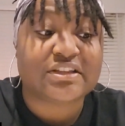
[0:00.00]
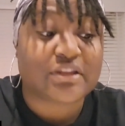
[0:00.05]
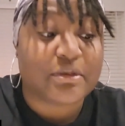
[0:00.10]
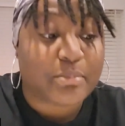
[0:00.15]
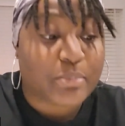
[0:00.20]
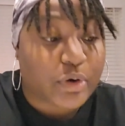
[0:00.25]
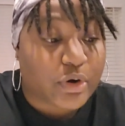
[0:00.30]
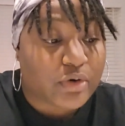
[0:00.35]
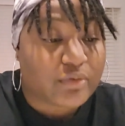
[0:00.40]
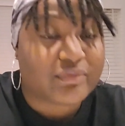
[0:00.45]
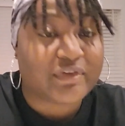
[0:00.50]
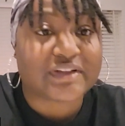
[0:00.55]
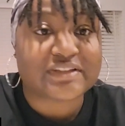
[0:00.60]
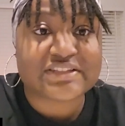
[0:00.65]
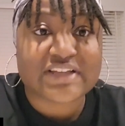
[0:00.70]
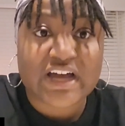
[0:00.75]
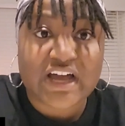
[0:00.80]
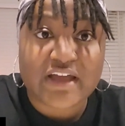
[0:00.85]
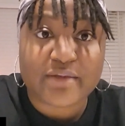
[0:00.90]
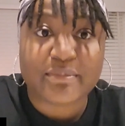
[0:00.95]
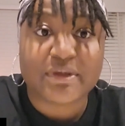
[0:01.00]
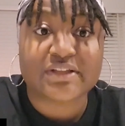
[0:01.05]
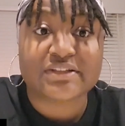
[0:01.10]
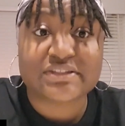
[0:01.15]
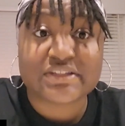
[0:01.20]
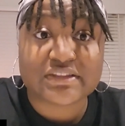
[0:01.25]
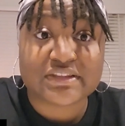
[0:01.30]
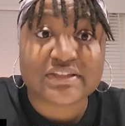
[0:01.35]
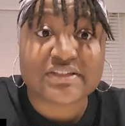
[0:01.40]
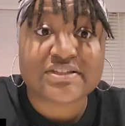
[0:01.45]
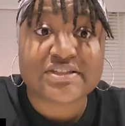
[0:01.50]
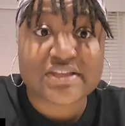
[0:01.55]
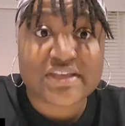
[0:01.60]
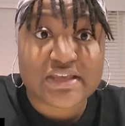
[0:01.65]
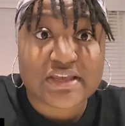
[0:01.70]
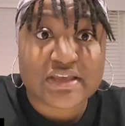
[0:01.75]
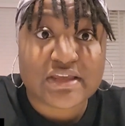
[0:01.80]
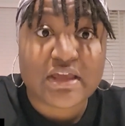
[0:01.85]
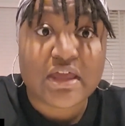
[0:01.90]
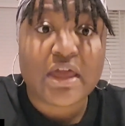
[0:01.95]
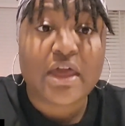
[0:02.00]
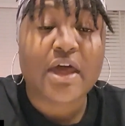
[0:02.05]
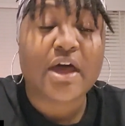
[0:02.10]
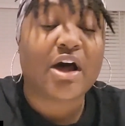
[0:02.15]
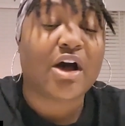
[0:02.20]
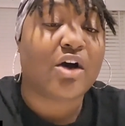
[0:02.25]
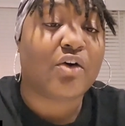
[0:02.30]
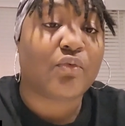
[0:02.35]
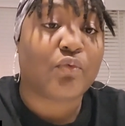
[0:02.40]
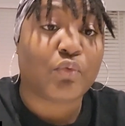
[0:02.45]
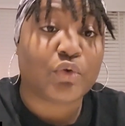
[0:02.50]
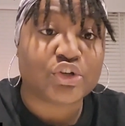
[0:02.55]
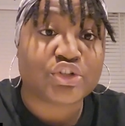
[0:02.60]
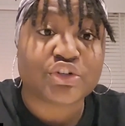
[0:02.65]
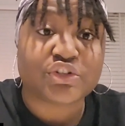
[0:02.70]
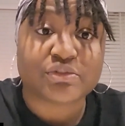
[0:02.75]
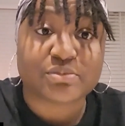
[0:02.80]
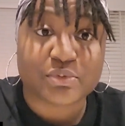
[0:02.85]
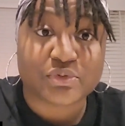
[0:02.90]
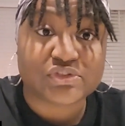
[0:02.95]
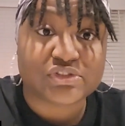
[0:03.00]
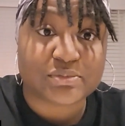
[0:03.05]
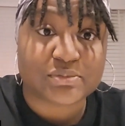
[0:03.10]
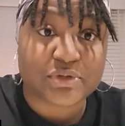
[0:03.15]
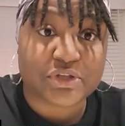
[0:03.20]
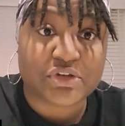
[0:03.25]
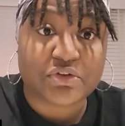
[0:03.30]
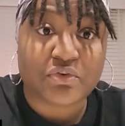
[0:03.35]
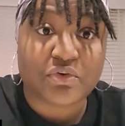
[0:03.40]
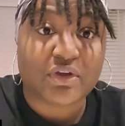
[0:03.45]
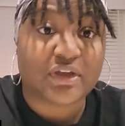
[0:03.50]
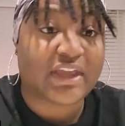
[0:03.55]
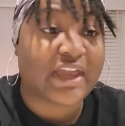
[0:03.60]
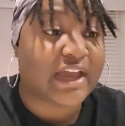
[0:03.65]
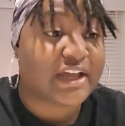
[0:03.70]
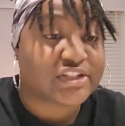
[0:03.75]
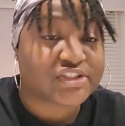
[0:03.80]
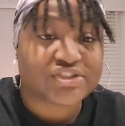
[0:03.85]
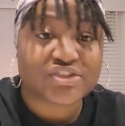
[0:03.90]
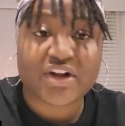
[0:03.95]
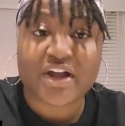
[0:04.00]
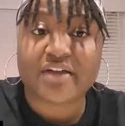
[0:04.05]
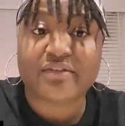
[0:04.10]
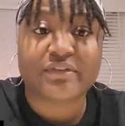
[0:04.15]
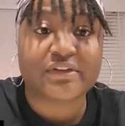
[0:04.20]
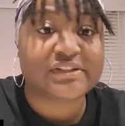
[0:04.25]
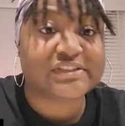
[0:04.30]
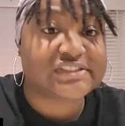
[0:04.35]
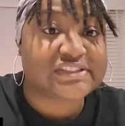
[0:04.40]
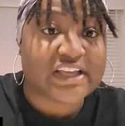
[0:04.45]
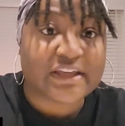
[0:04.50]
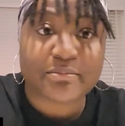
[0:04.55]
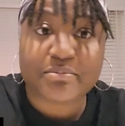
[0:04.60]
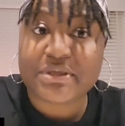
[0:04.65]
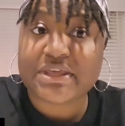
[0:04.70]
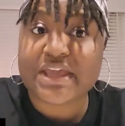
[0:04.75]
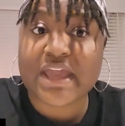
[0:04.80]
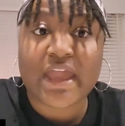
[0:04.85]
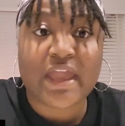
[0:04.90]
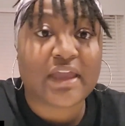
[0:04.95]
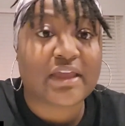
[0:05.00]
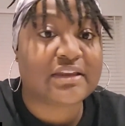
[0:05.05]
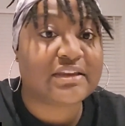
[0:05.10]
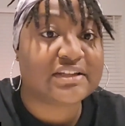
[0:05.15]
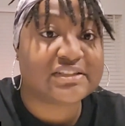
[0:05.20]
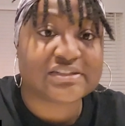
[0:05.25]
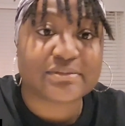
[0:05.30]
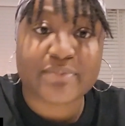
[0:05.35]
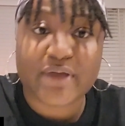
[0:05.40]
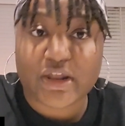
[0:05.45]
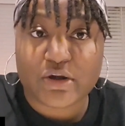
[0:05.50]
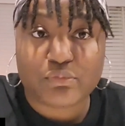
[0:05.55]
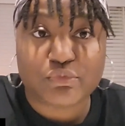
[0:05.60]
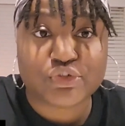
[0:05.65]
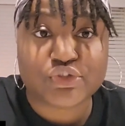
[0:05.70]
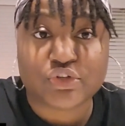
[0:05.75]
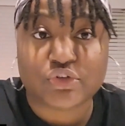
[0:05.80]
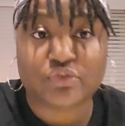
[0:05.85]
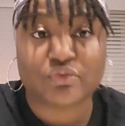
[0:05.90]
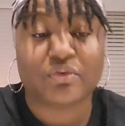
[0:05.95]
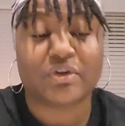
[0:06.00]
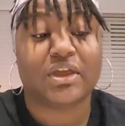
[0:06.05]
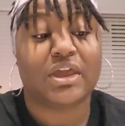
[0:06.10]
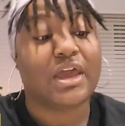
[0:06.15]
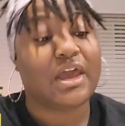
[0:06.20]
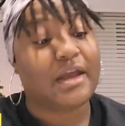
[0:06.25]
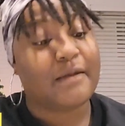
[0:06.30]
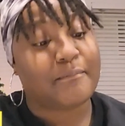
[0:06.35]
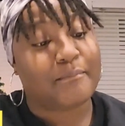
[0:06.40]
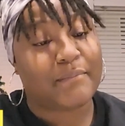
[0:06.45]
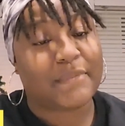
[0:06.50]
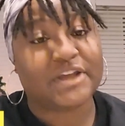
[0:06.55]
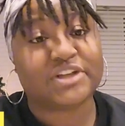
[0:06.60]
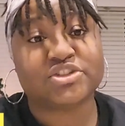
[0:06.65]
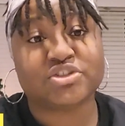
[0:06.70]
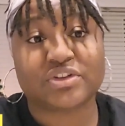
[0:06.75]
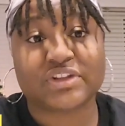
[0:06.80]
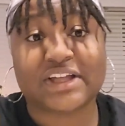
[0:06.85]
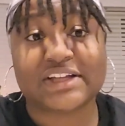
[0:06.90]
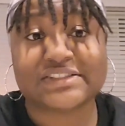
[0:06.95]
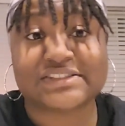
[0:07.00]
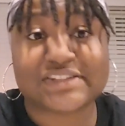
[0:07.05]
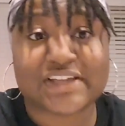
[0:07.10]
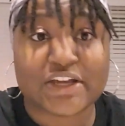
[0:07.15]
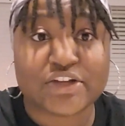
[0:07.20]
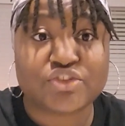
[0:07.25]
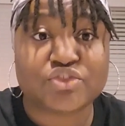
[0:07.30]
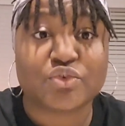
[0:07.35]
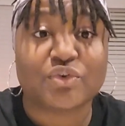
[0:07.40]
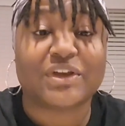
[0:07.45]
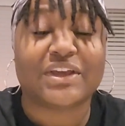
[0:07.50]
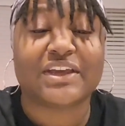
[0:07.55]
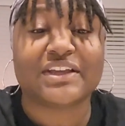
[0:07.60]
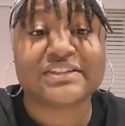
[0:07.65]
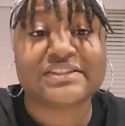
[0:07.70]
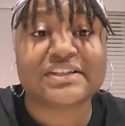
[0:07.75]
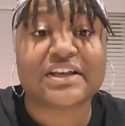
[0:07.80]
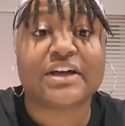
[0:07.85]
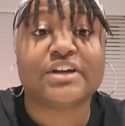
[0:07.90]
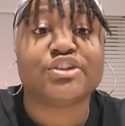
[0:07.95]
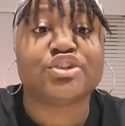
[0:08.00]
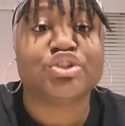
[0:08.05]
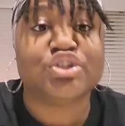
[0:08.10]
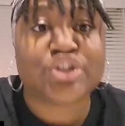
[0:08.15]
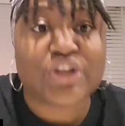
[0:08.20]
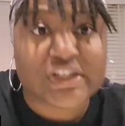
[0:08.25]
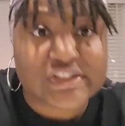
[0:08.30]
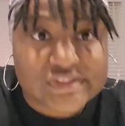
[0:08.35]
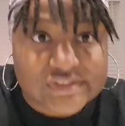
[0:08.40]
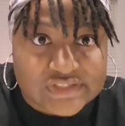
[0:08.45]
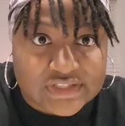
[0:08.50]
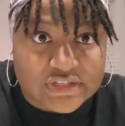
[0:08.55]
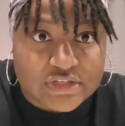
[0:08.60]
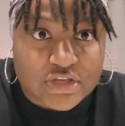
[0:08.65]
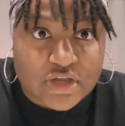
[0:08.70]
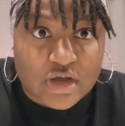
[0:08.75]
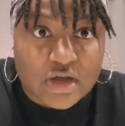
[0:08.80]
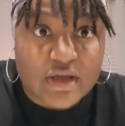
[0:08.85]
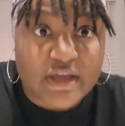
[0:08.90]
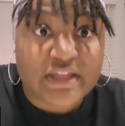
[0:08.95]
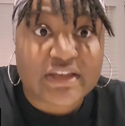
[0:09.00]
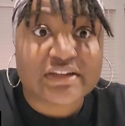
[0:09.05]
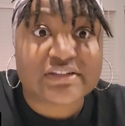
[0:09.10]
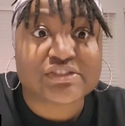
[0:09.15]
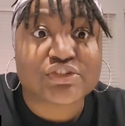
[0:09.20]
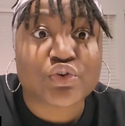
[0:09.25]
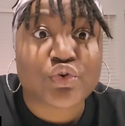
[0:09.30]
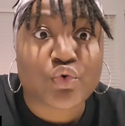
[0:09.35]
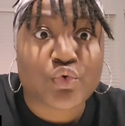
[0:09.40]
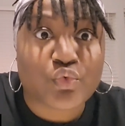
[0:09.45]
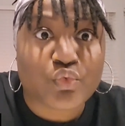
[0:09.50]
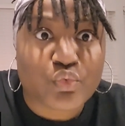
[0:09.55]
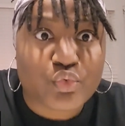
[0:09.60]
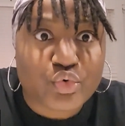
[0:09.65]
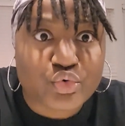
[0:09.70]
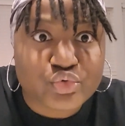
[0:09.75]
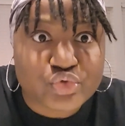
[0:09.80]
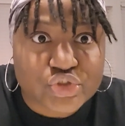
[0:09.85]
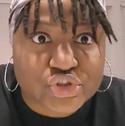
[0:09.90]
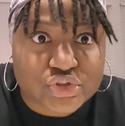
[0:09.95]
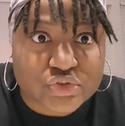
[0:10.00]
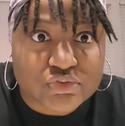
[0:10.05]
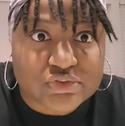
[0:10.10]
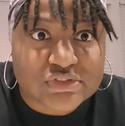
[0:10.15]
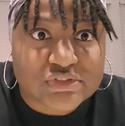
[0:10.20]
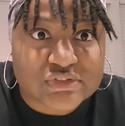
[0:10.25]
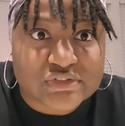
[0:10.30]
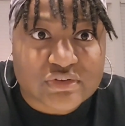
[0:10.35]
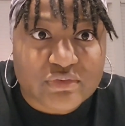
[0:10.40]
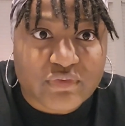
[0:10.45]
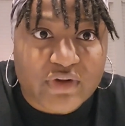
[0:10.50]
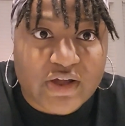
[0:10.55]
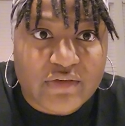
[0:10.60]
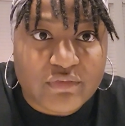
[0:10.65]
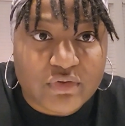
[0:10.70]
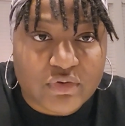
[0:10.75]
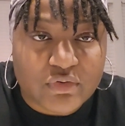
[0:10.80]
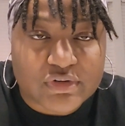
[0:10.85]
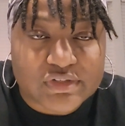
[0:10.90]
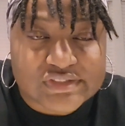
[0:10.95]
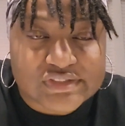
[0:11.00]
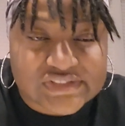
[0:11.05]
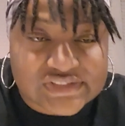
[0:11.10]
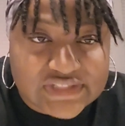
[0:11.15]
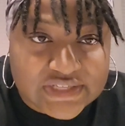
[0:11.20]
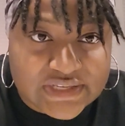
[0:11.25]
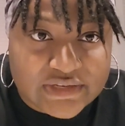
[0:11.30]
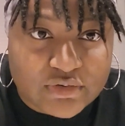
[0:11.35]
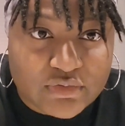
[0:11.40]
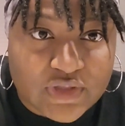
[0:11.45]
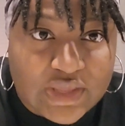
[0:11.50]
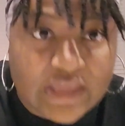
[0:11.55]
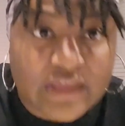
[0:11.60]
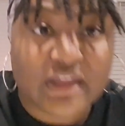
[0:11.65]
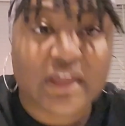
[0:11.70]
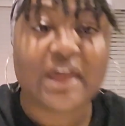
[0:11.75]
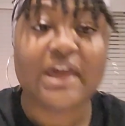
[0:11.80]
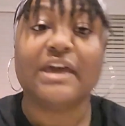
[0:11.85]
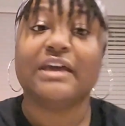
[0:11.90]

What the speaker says: to the perfect timing to the T of what you're supposed to be doing. Cash driving, set PA, it doesn't matter what you're doing. Make sure that schedule gets adjusted, y'all. It is crucial to surviving on a set, okay?